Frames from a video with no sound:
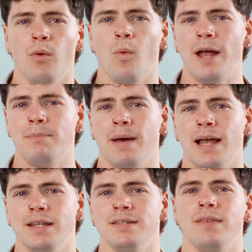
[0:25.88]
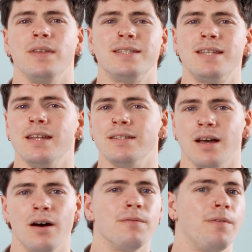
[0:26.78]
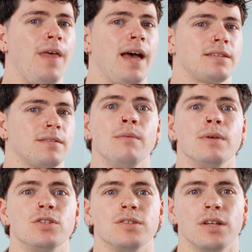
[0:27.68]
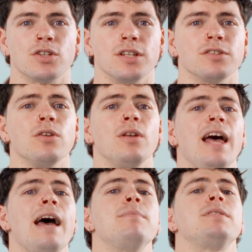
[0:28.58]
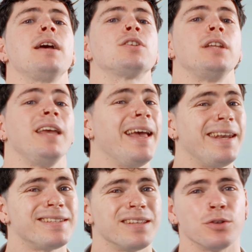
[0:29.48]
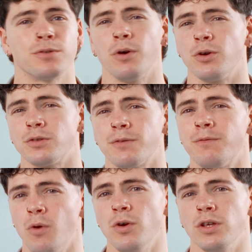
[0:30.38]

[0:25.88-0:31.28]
the white balance, and the tint of that image, essentially. So your lab is actually editing those photos for